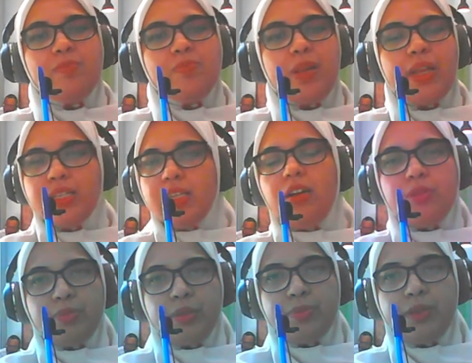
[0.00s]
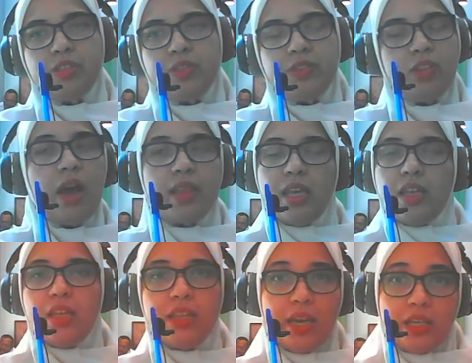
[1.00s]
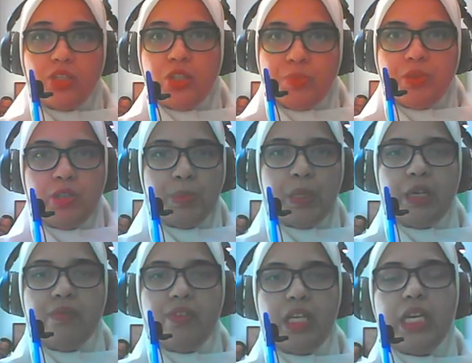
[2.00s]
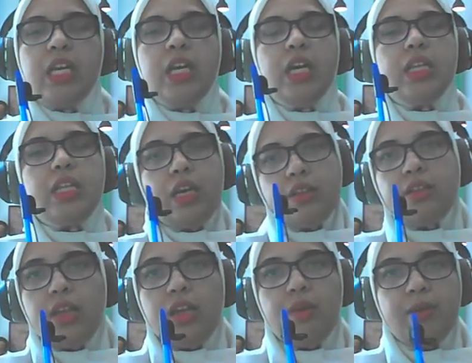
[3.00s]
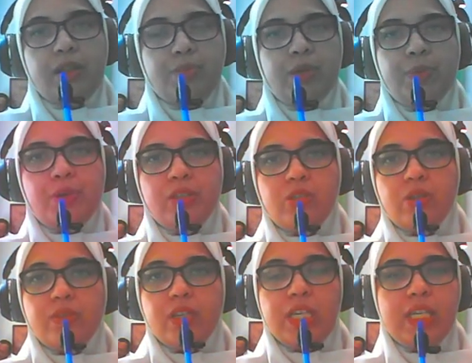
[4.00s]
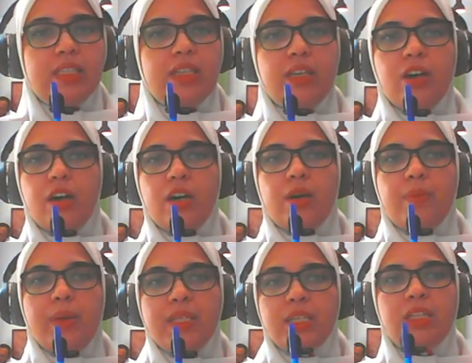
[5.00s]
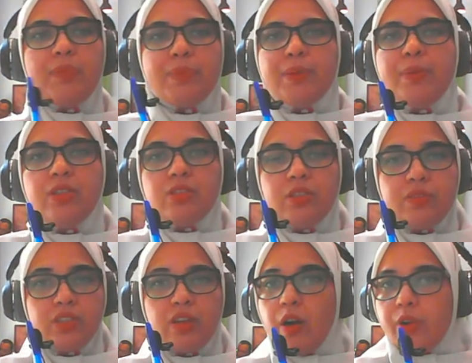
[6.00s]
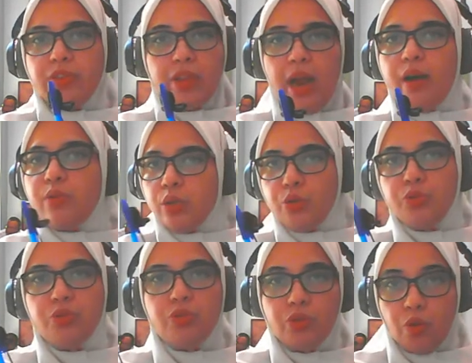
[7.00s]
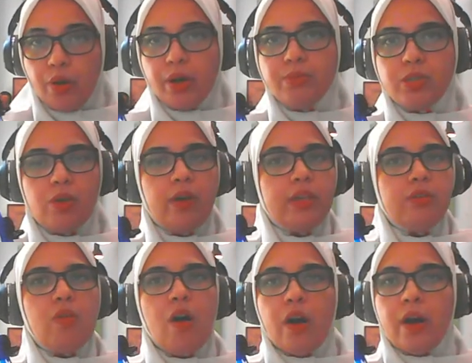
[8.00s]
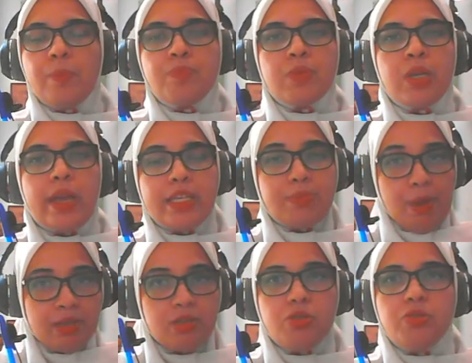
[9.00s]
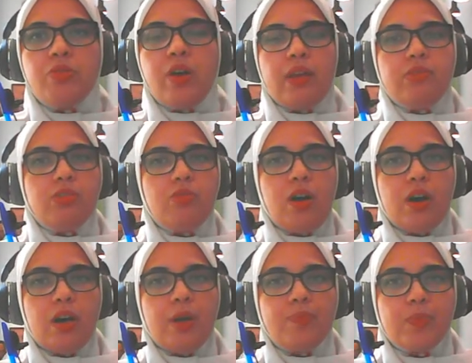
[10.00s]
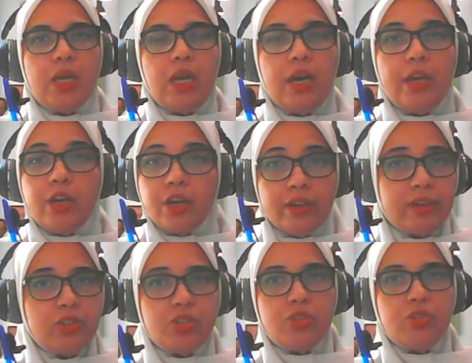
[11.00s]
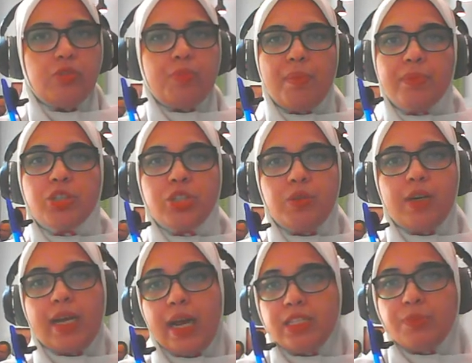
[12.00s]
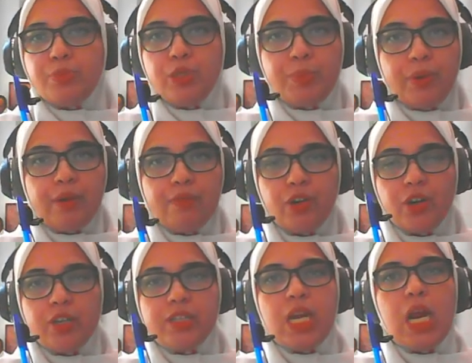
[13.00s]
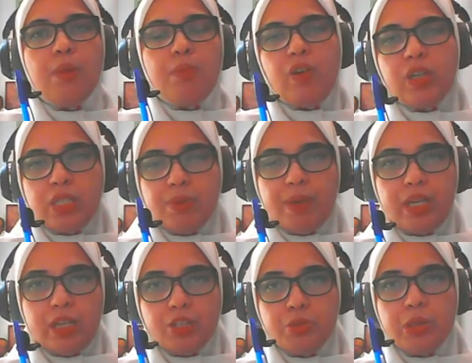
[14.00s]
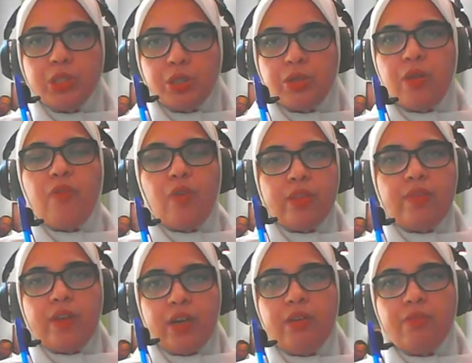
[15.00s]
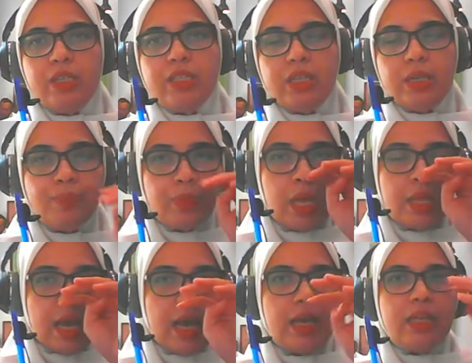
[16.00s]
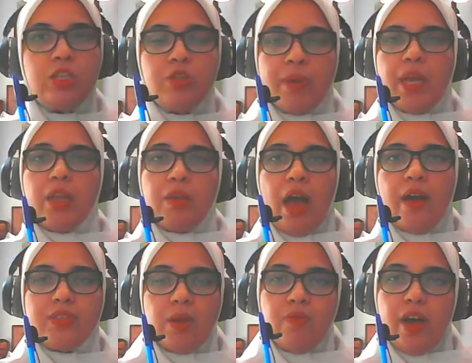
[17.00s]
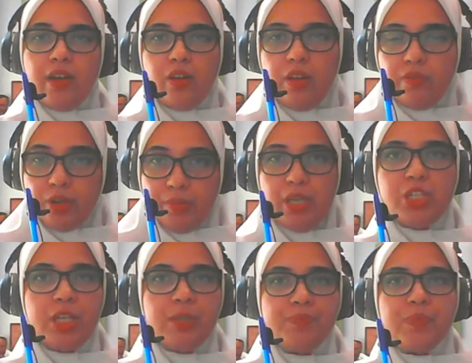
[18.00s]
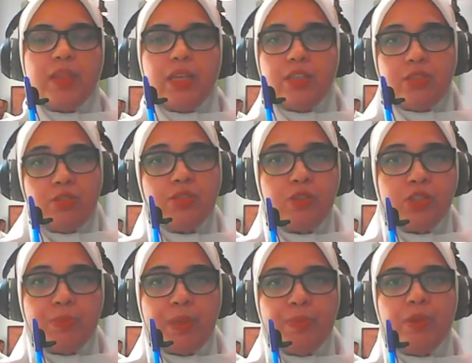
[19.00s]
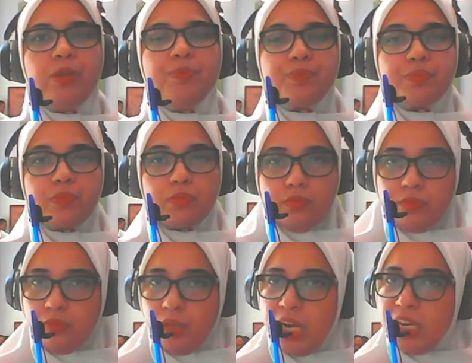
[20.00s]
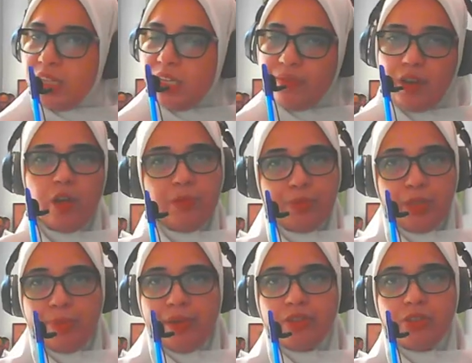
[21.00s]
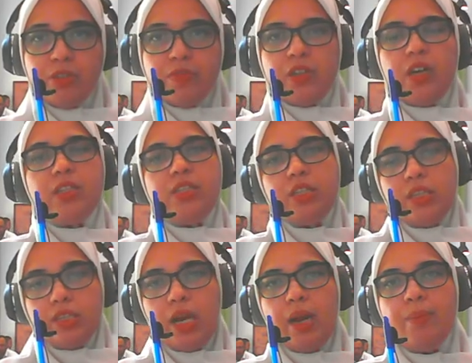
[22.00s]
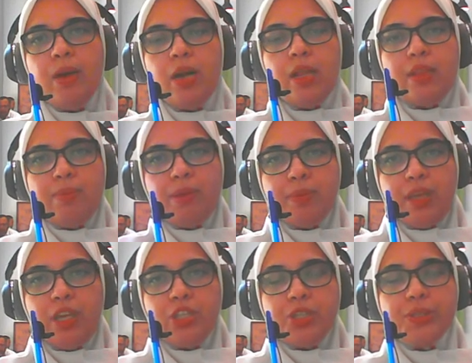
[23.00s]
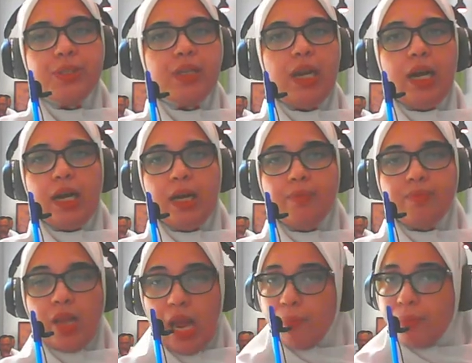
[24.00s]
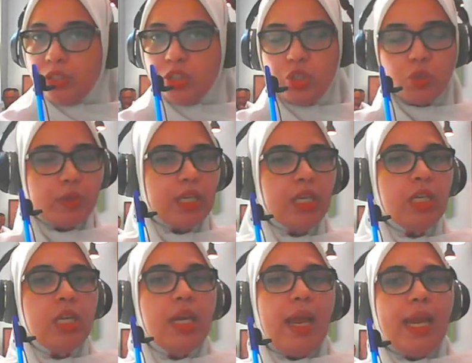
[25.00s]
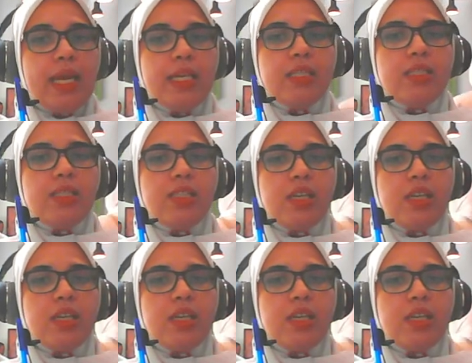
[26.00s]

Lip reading: place it on a preprint server. So I think that is super, super convenient. The other thing about the preprint server is there are, basically preprint servers are now the new norm, so you are expected to, and you are encouraged to publish your work as a preprint first before submitting it to a journal, for the very reason that you might have some vital information that is useful to people, and leave it on the preprint server until the time that publication happens to it. And